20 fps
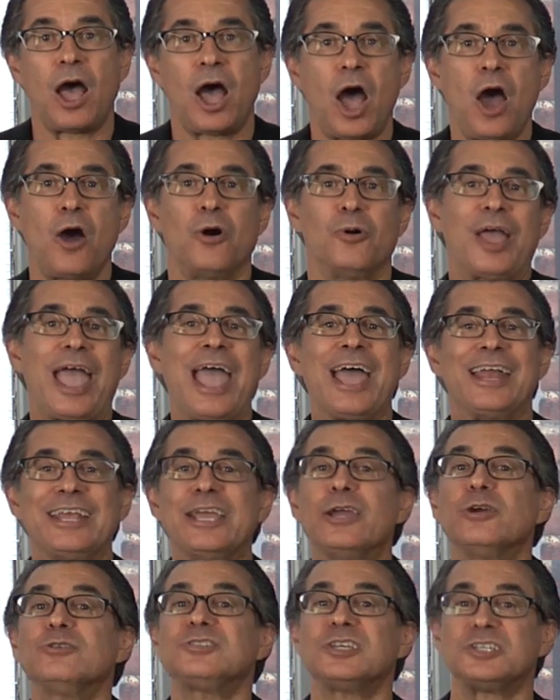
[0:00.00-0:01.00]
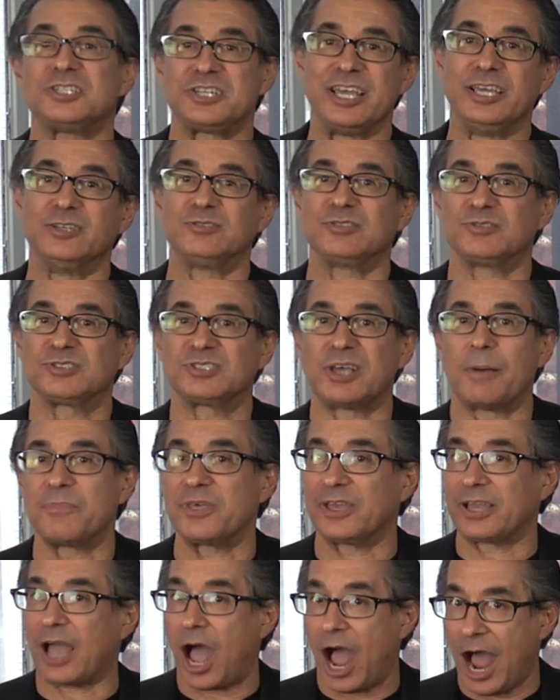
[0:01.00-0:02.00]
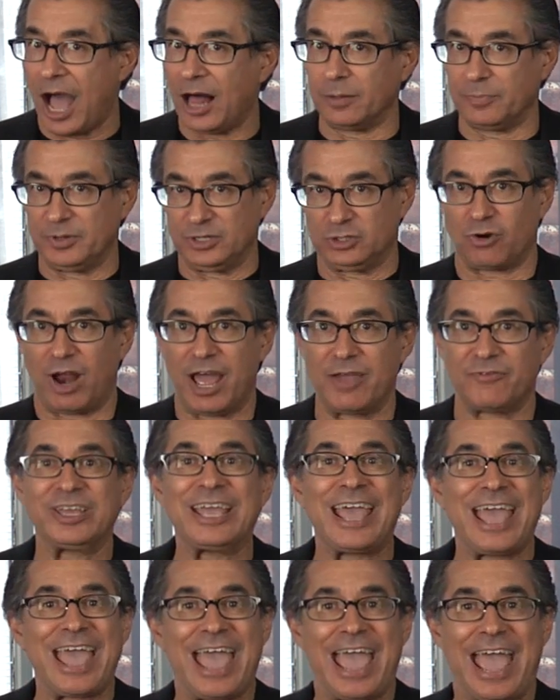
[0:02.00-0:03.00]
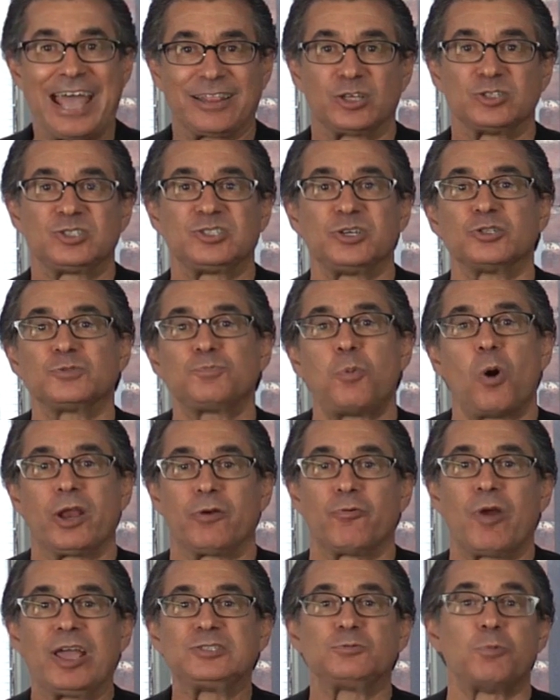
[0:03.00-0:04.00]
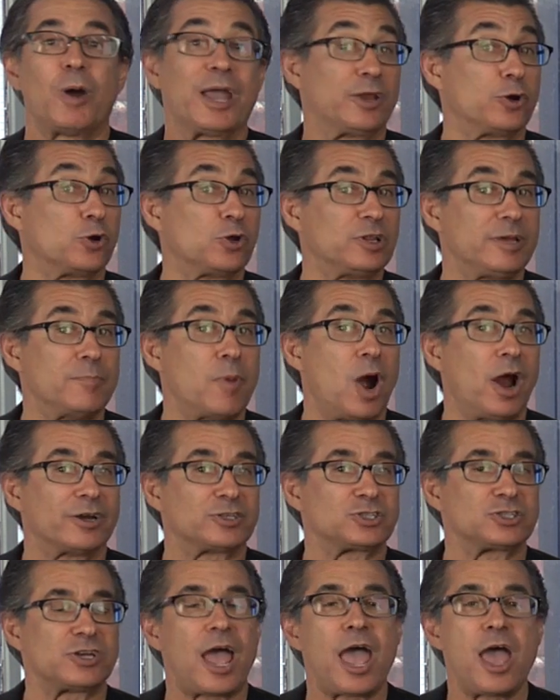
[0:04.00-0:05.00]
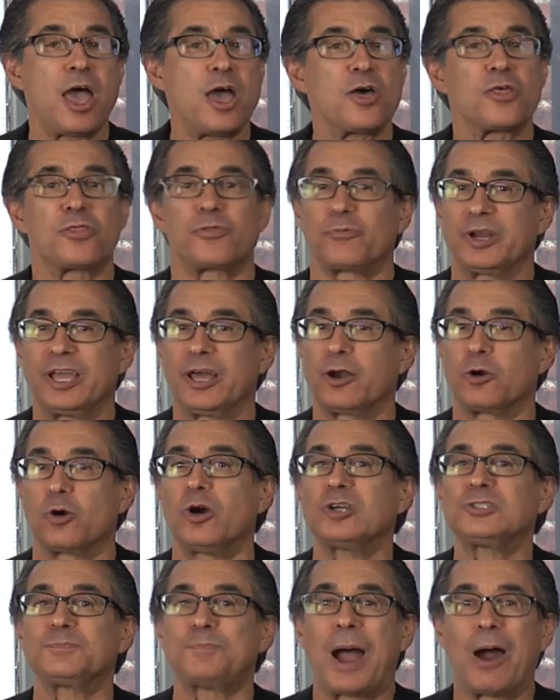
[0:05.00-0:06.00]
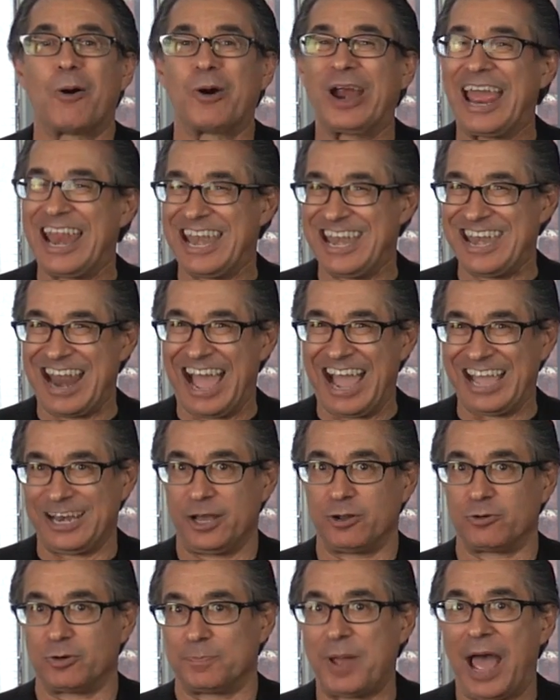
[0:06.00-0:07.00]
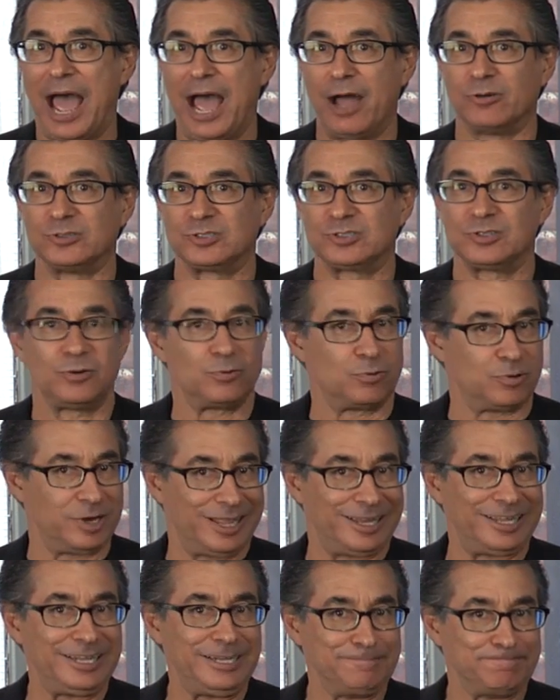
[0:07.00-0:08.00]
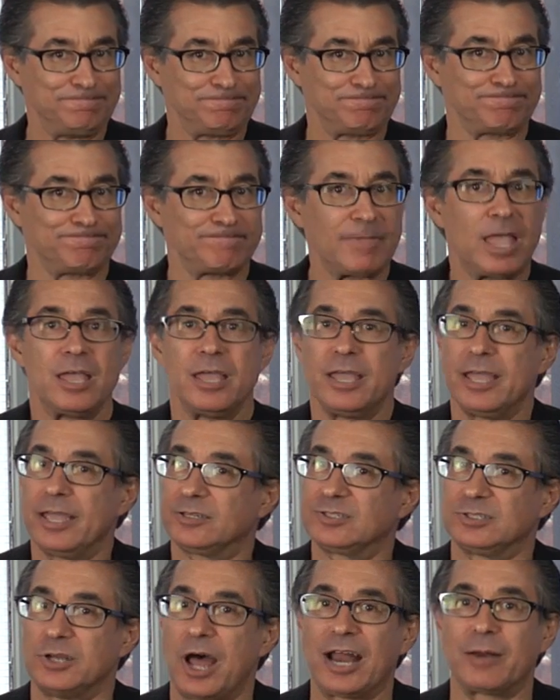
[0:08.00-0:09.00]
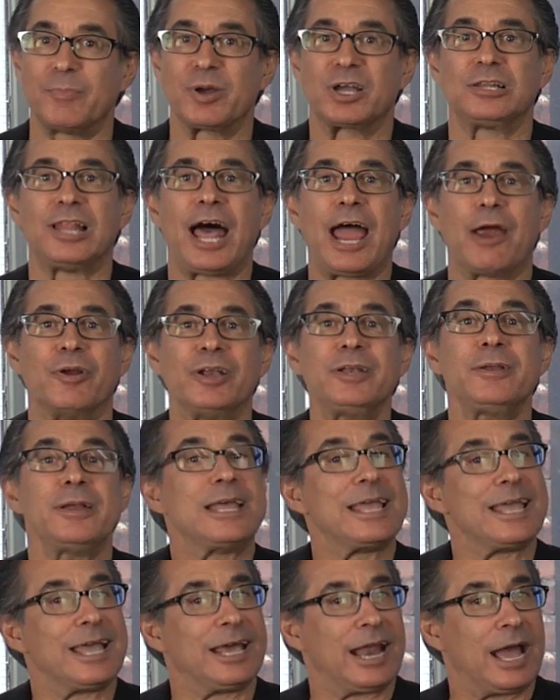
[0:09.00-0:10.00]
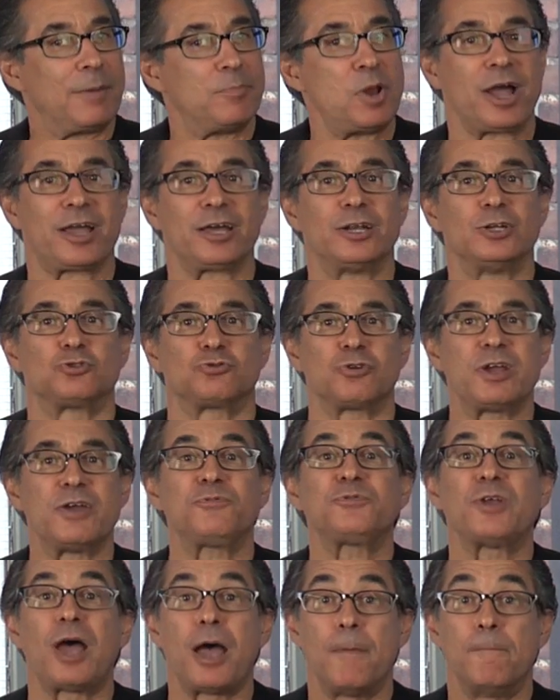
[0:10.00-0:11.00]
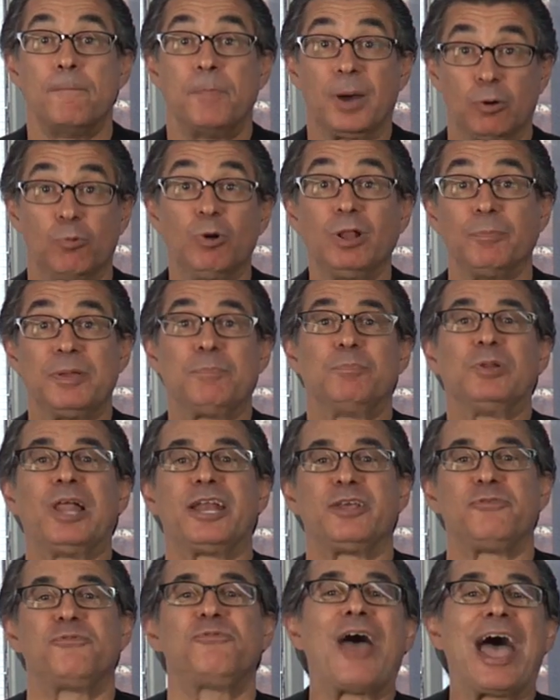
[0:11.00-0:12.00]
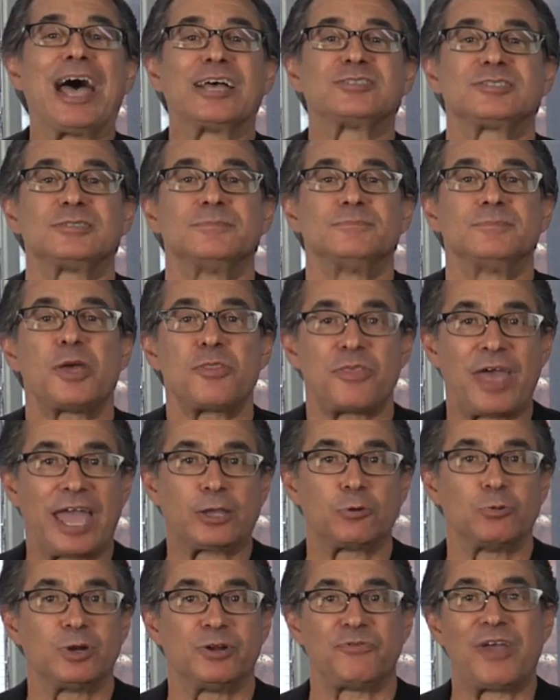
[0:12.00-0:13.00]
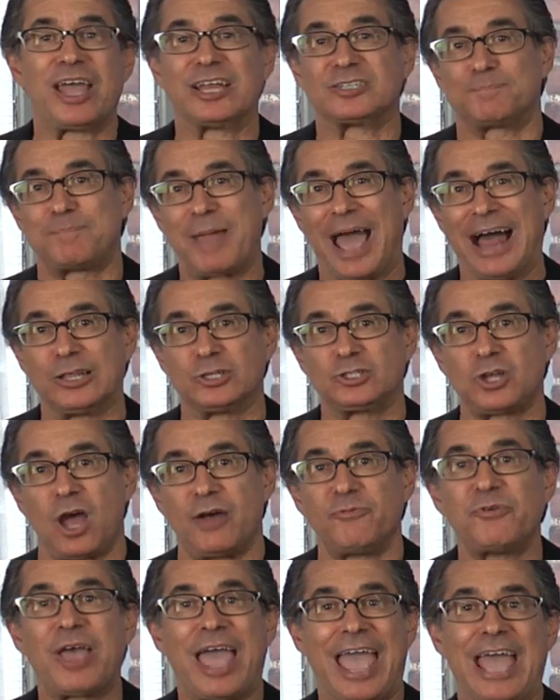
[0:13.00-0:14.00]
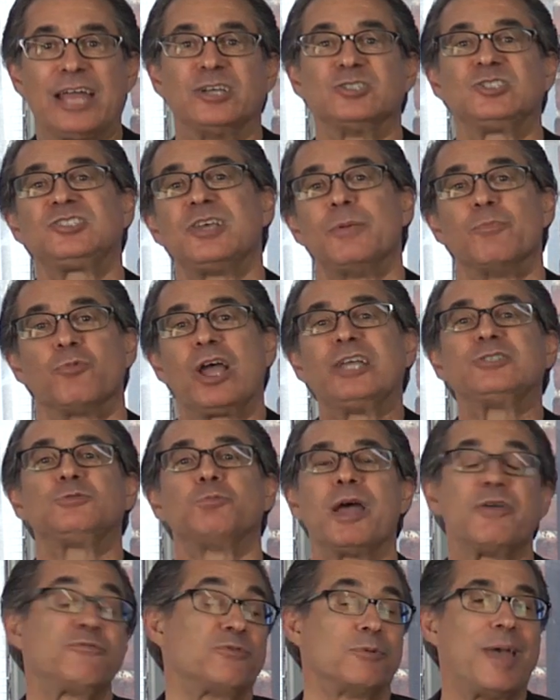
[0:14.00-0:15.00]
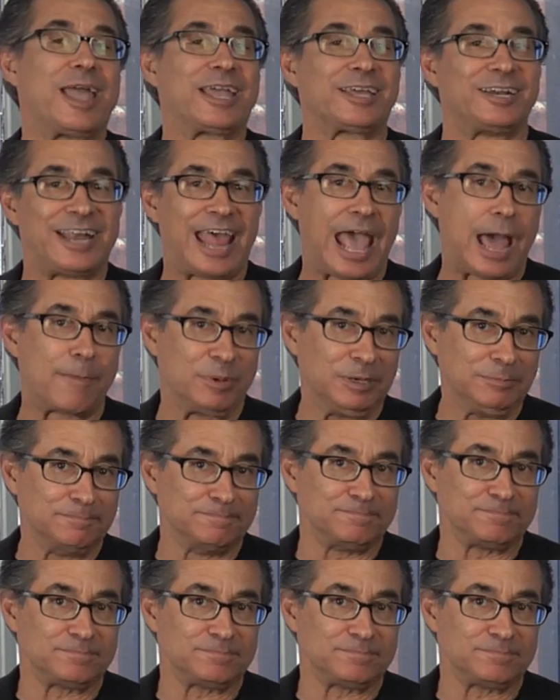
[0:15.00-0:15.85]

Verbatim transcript: Oh, and here's a tease of something I'll be driving at the Sears Point Raceway in early March 300 horsepower, 900 pounds. Really? It's not a McLaren, and I'm not going to drift, but it will be bloody fast. Thank you in advance, Palatov and Sim Raceway, for making it happen.